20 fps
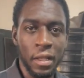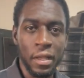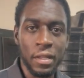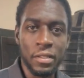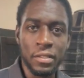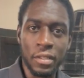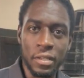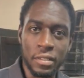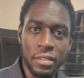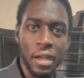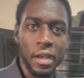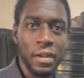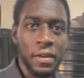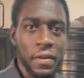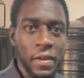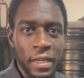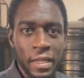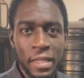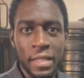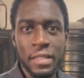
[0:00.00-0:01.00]
So
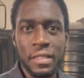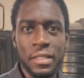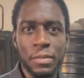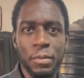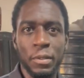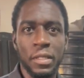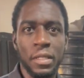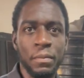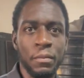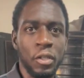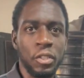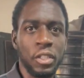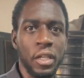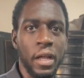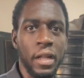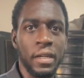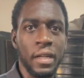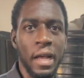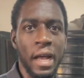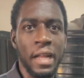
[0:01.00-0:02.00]
soldering is pretty much
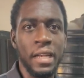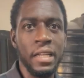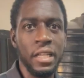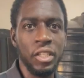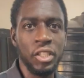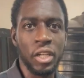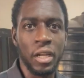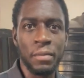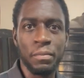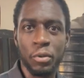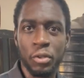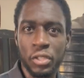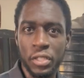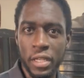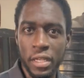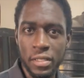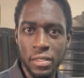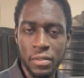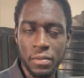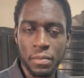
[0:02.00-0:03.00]
an adhesion
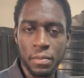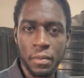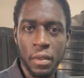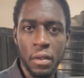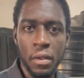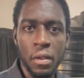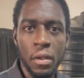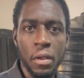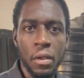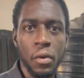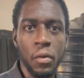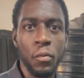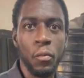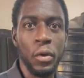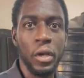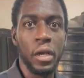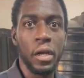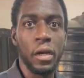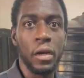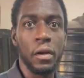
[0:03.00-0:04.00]
process
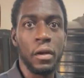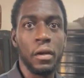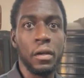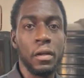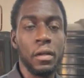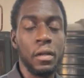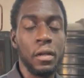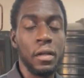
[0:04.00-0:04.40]
where